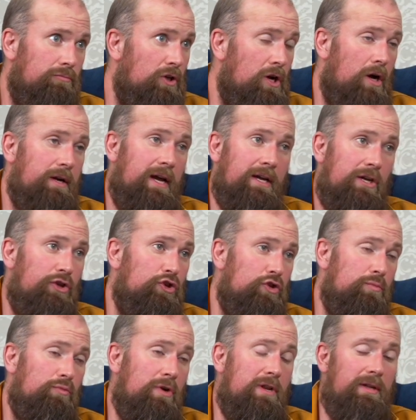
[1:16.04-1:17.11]
cardiac issue,
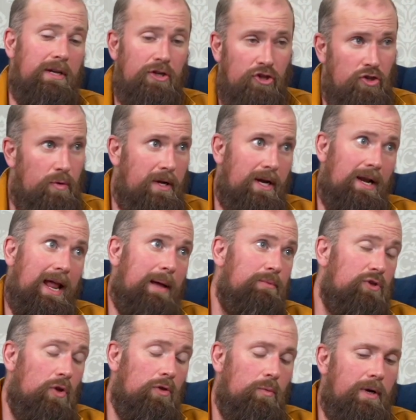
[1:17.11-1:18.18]
breathing issue. He
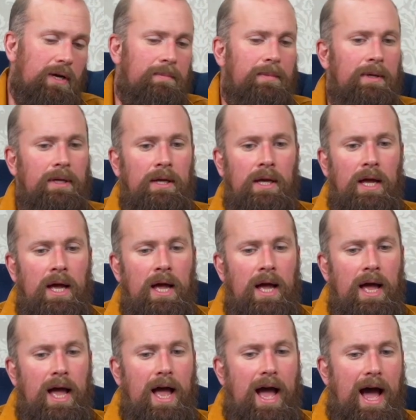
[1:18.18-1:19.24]
collapsed on the wing,
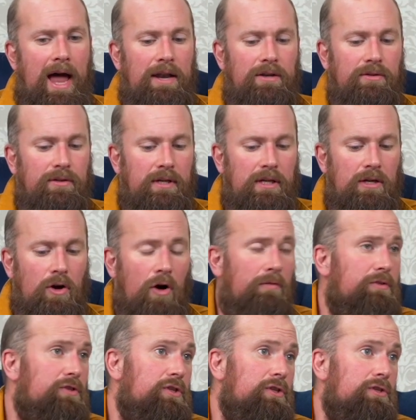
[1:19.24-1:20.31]
and the
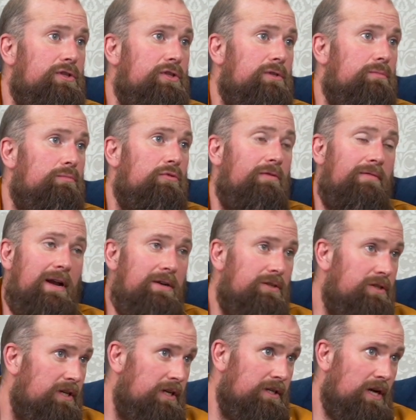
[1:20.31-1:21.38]
officers
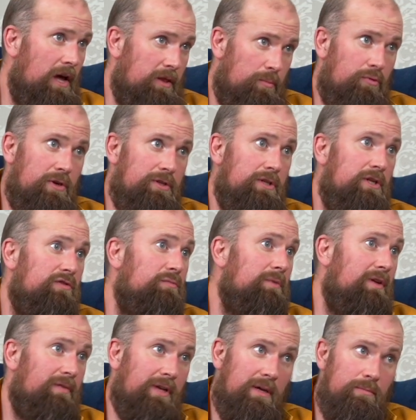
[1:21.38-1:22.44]
prevented other prisoners from
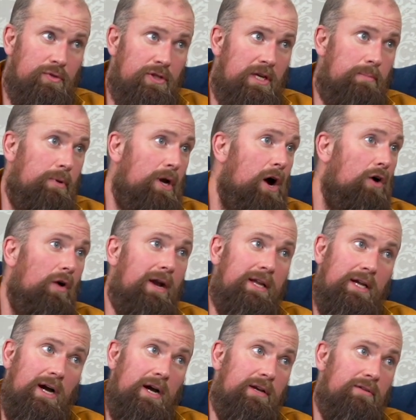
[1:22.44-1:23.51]
giving him CPR or any
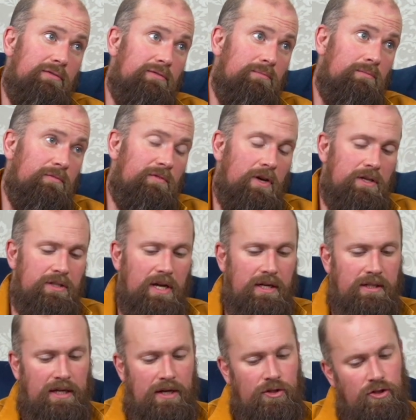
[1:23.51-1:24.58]
kind of first aid
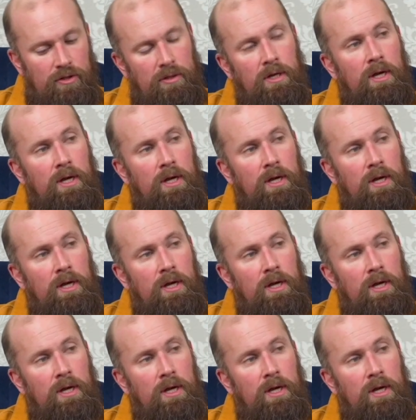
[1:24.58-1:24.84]
attention,